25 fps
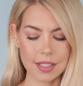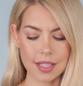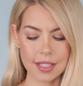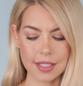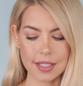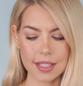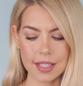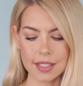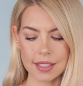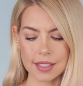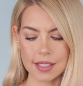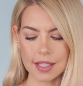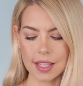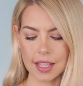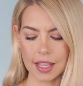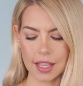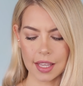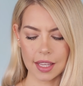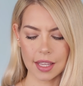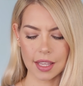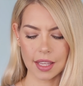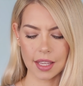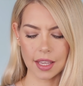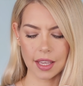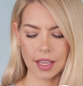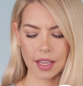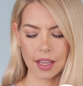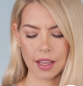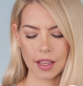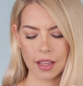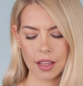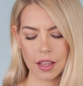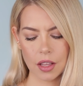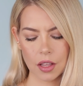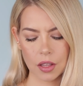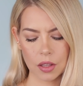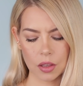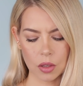This is the
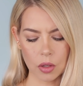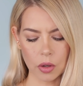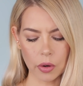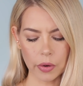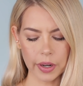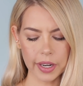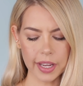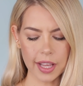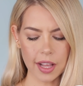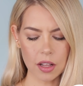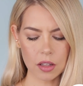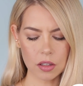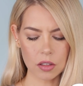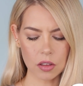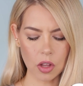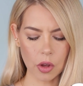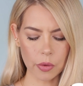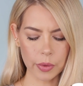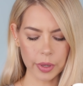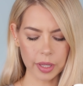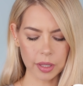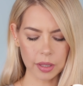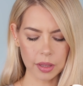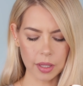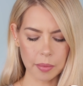L'Oreal Glowing